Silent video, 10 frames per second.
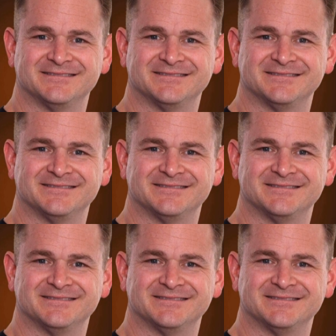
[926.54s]

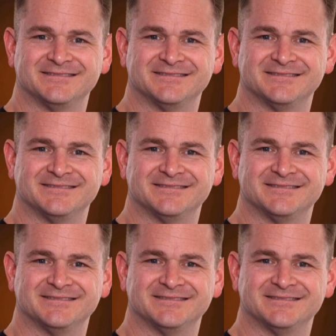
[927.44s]

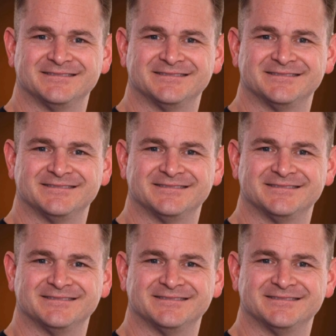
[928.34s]

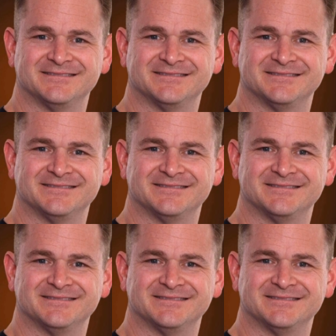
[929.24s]

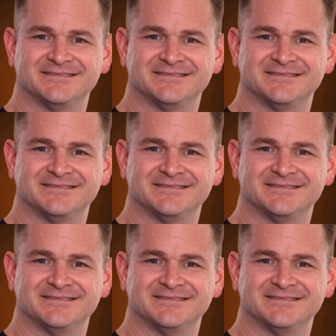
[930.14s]

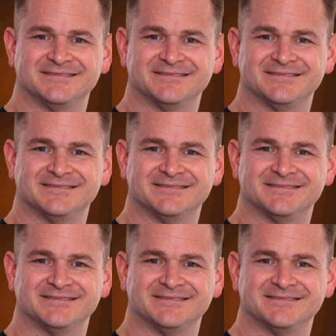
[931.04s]

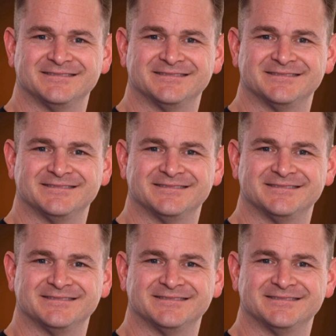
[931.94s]

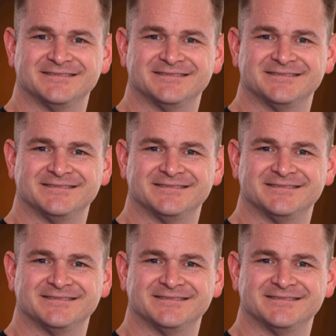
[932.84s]
[no speech]